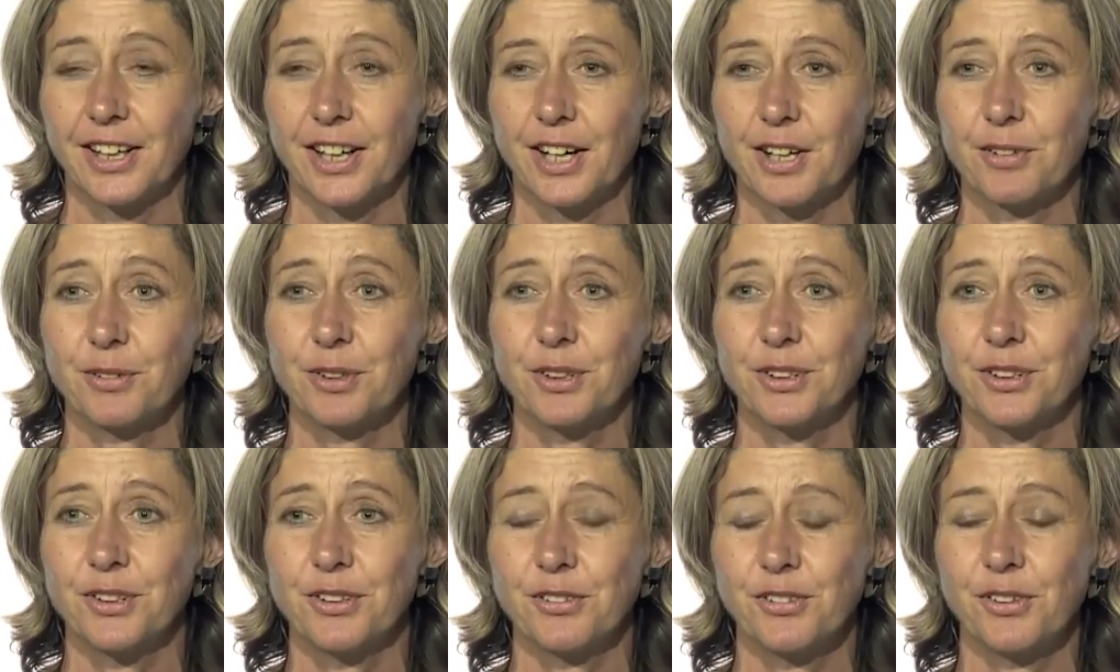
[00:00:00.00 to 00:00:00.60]
I
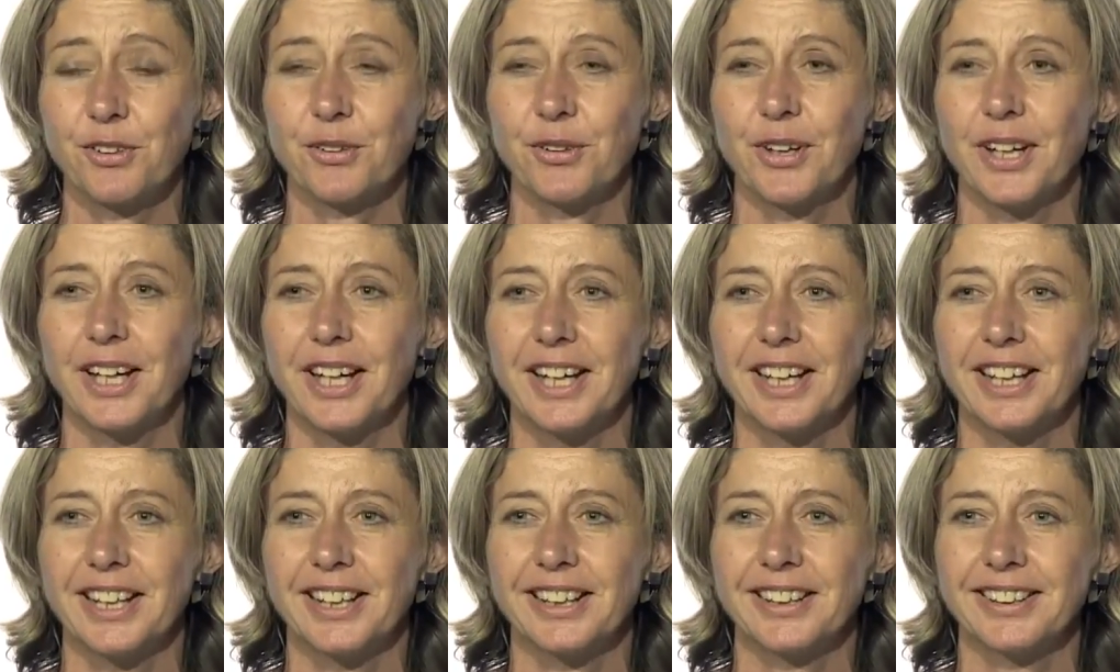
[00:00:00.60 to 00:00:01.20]
wouldn't do
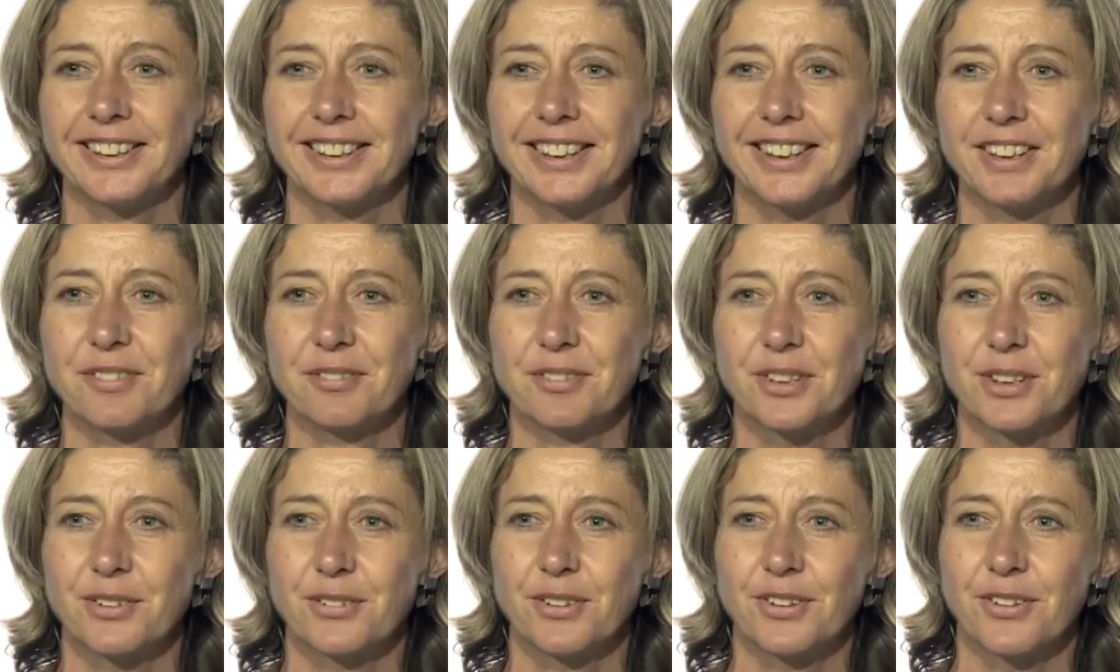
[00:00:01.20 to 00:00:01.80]
it
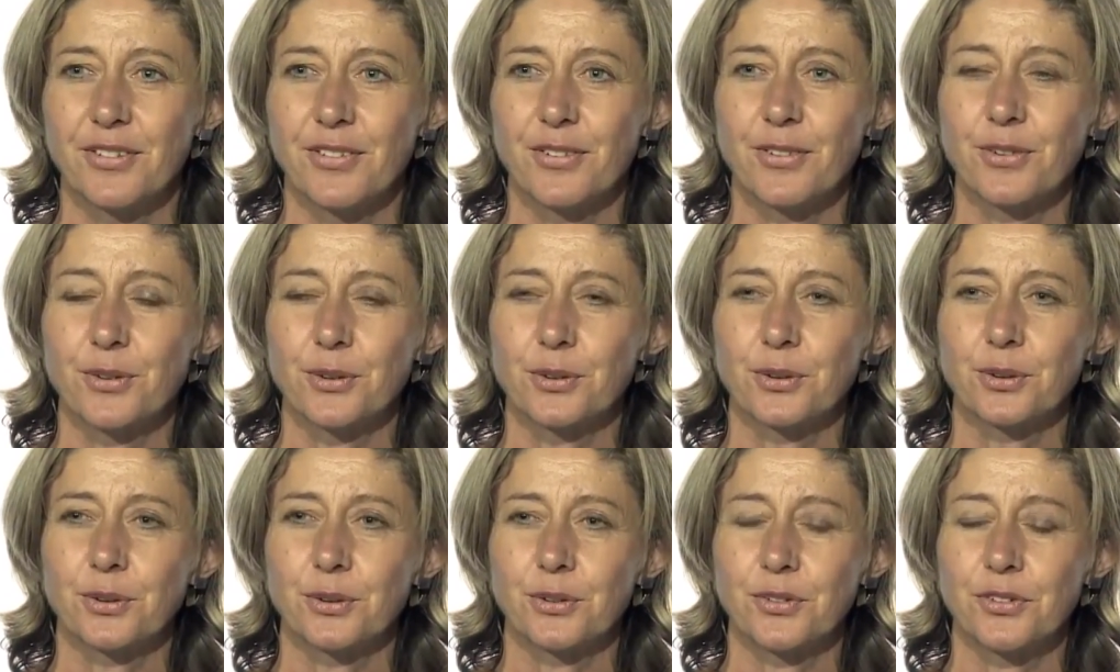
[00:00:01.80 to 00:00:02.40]
if it was
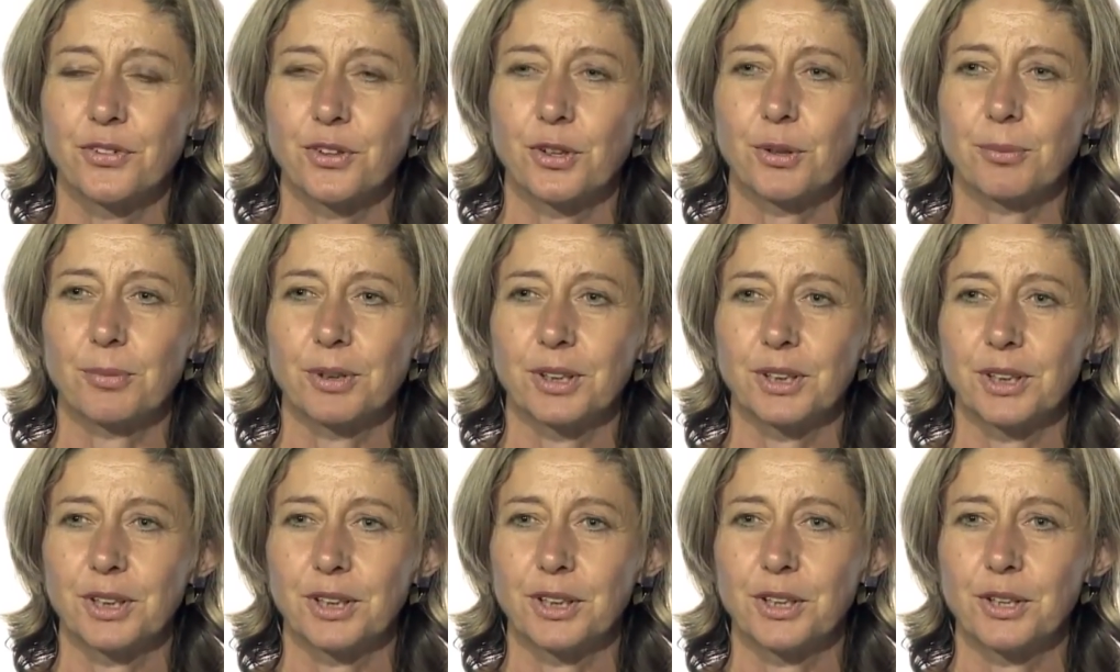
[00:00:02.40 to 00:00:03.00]
all doom
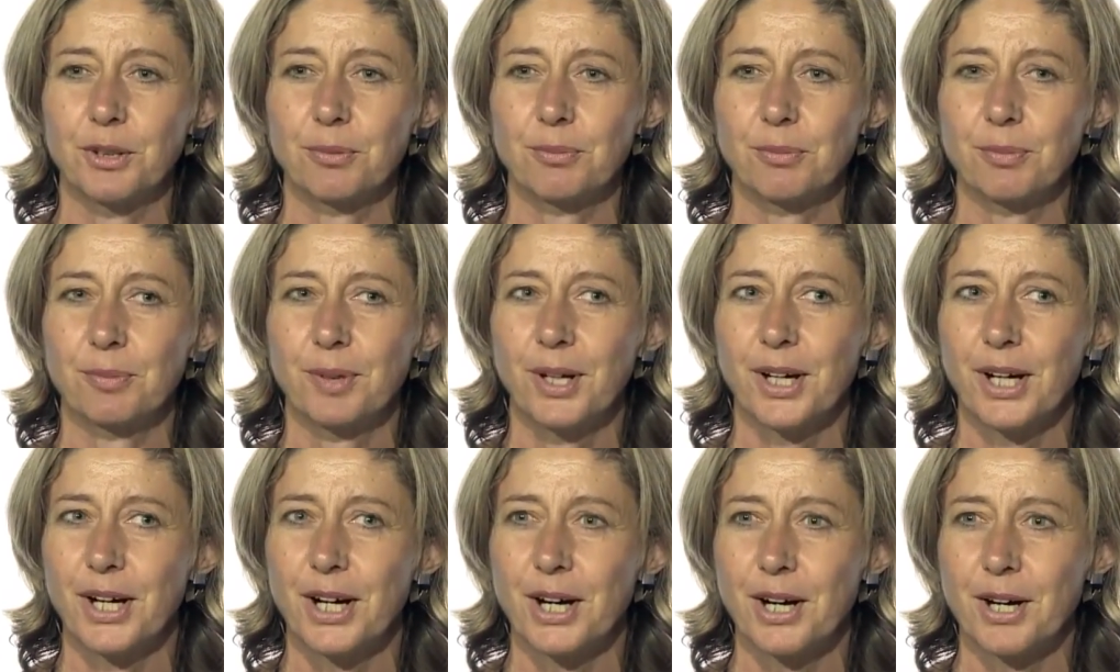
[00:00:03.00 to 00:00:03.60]
and
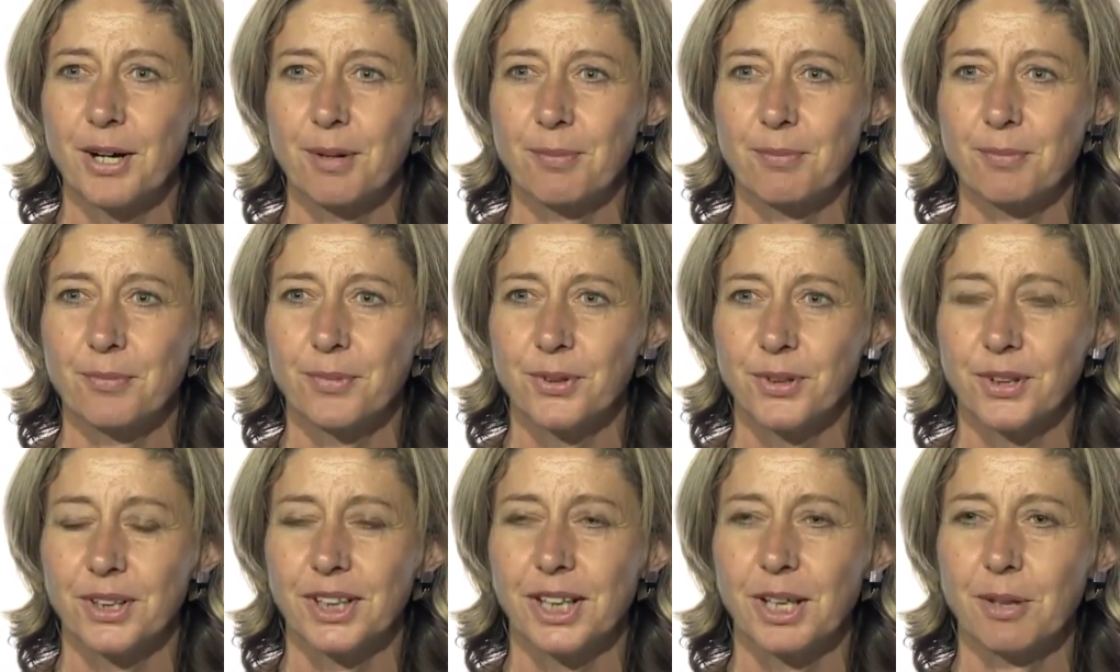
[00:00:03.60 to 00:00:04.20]
gloom. Um,
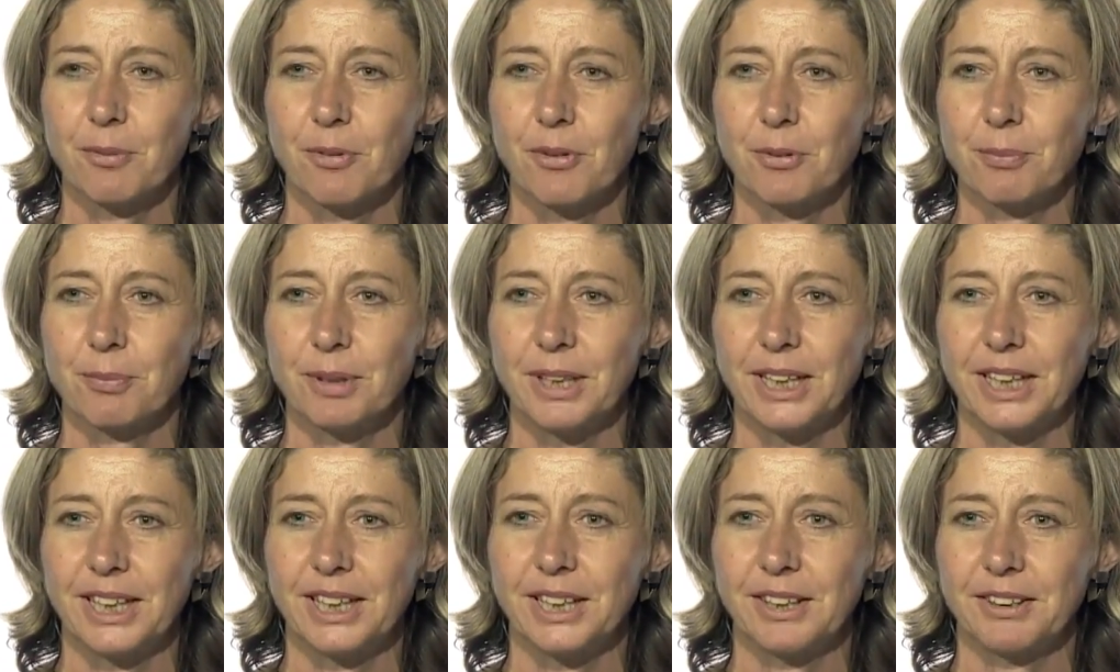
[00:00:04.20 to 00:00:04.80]
what keeps
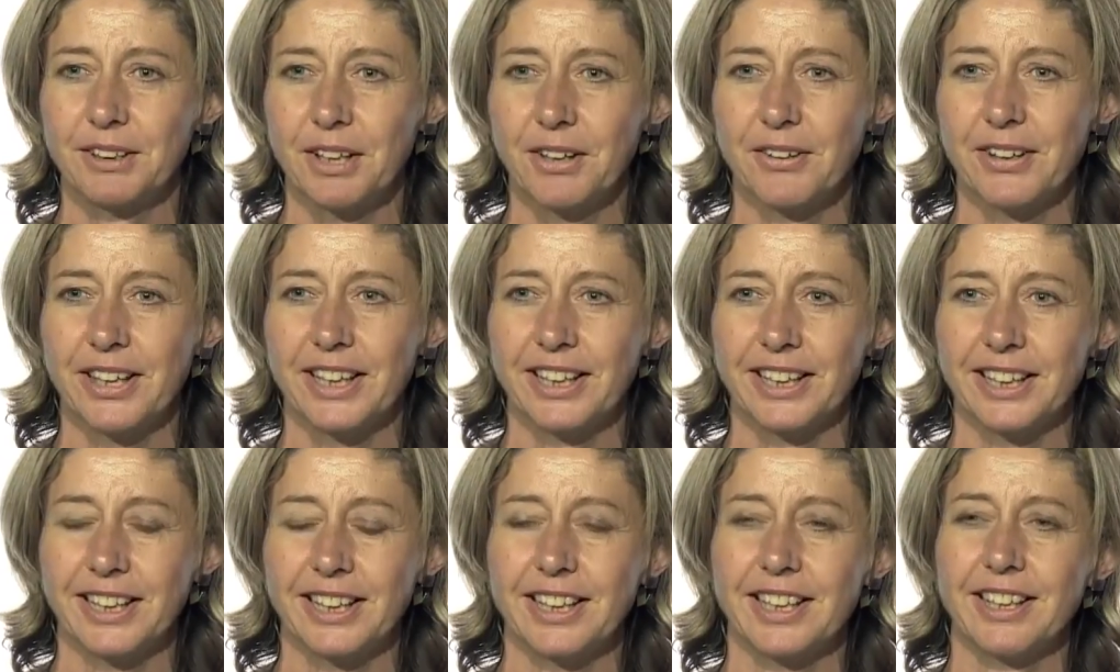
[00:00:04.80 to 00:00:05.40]
me
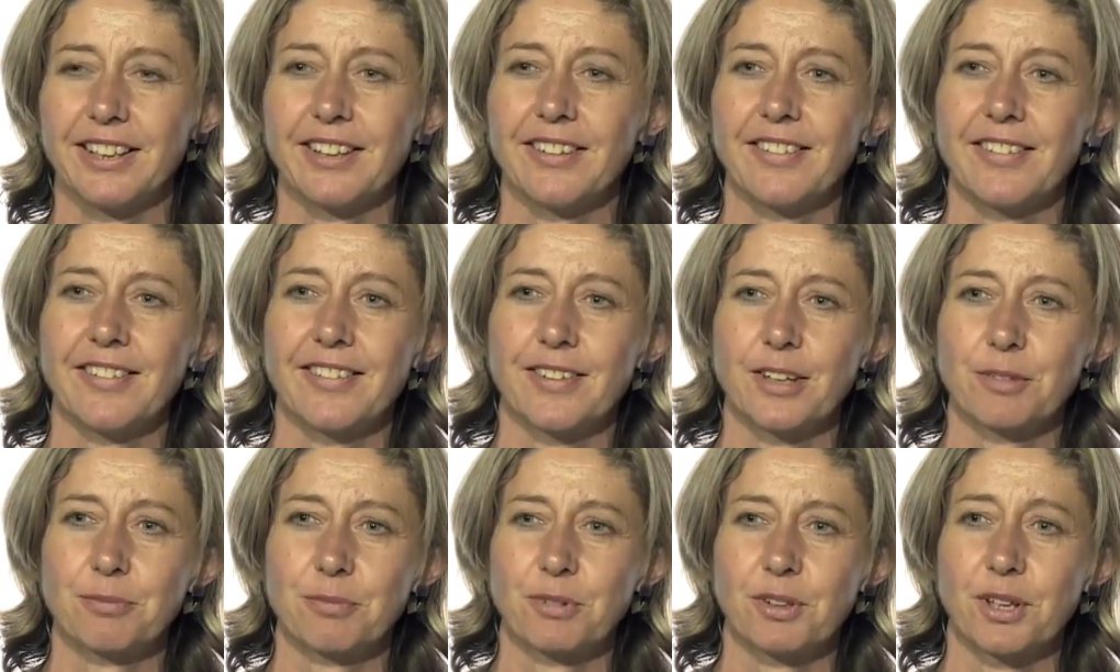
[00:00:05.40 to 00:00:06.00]
going is
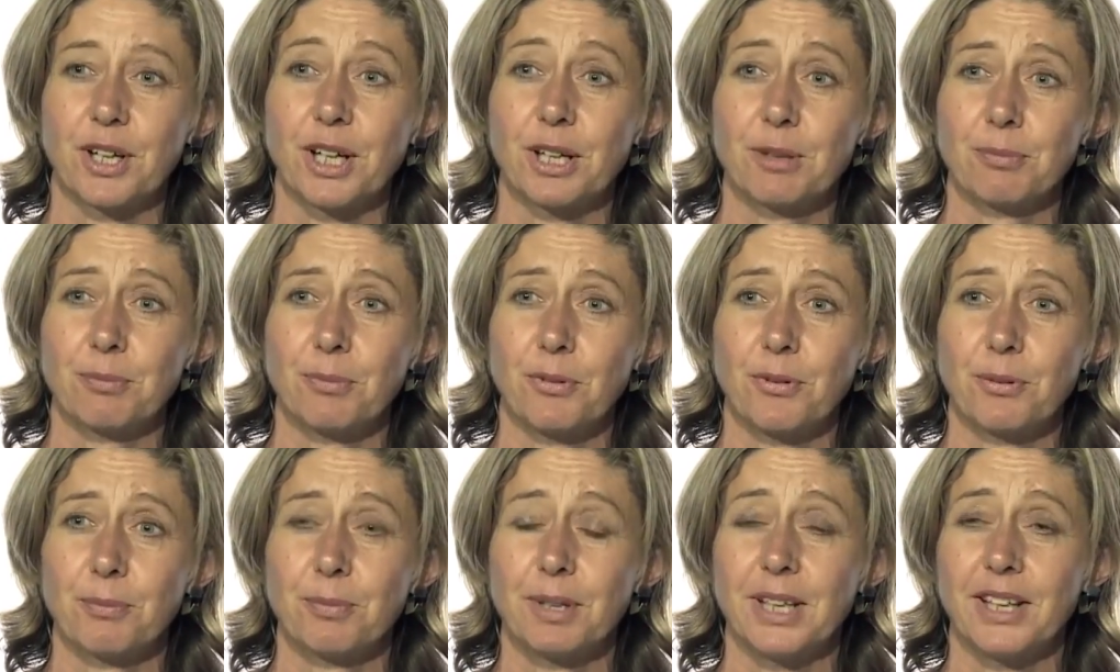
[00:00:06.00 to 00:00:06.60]

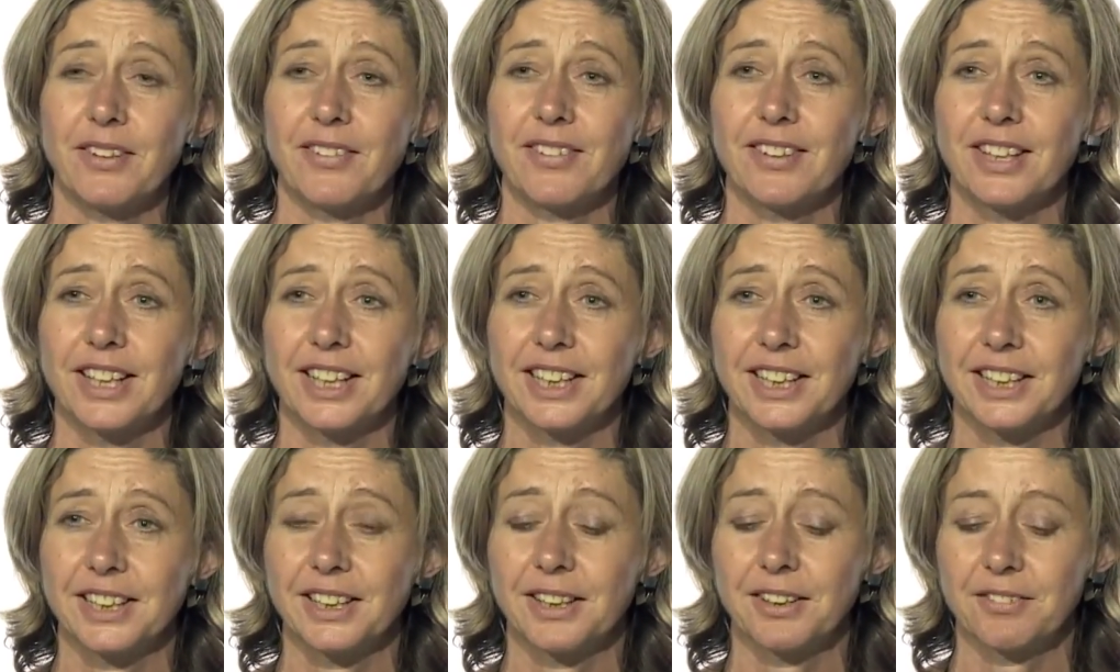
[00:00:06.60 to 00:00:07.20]
sometimes
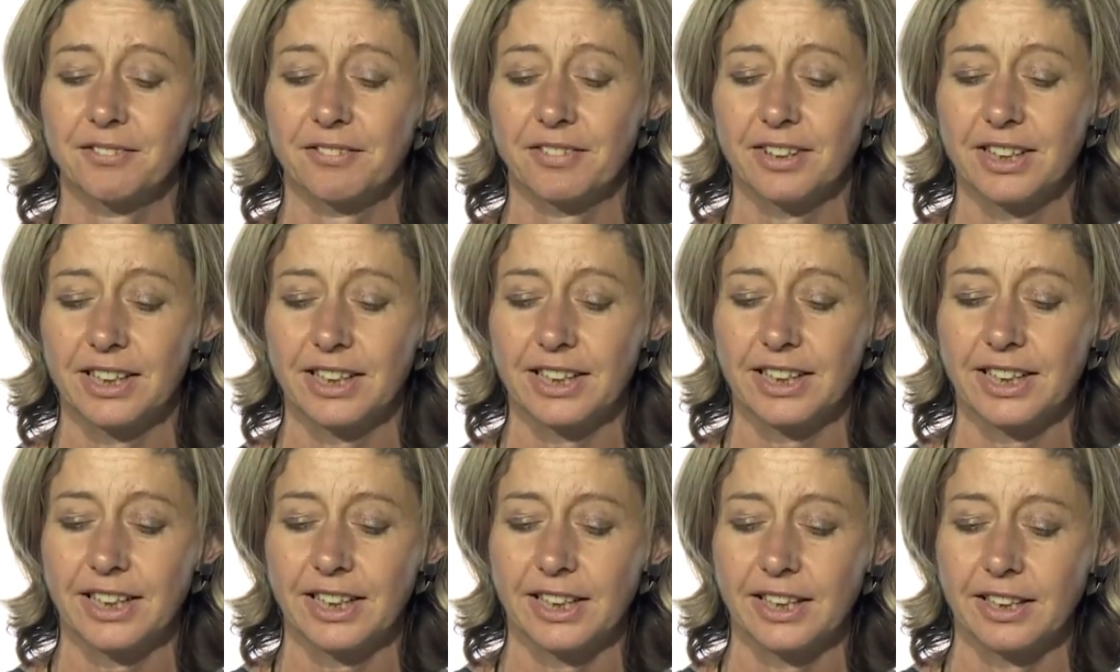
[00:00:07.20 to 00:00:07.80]
meeting
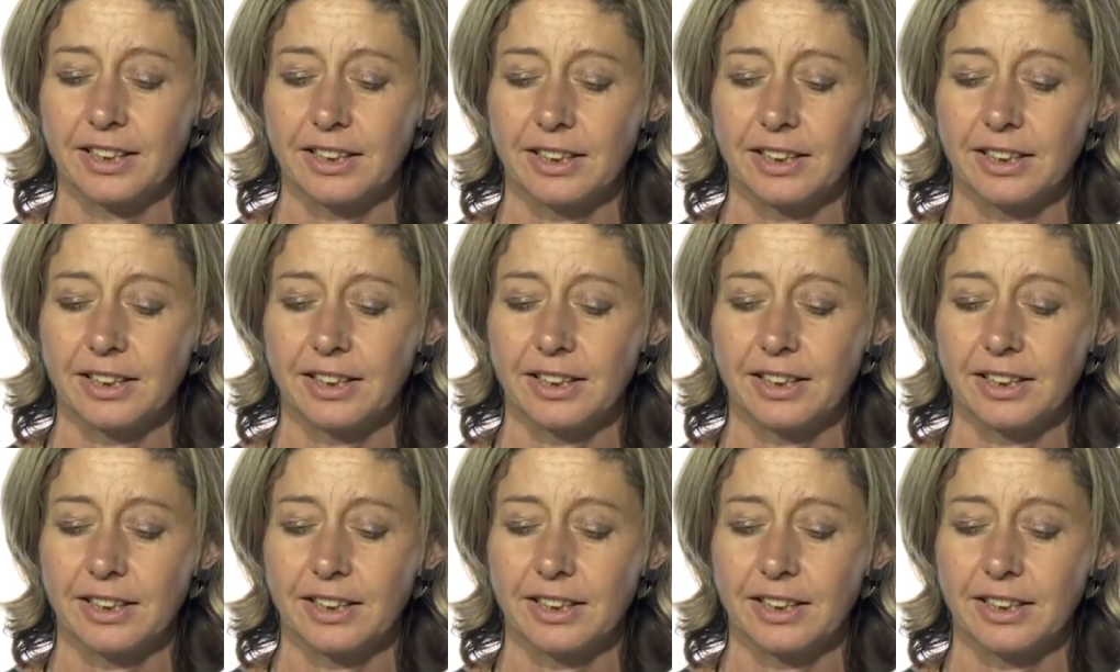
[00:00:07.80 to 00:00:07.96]
really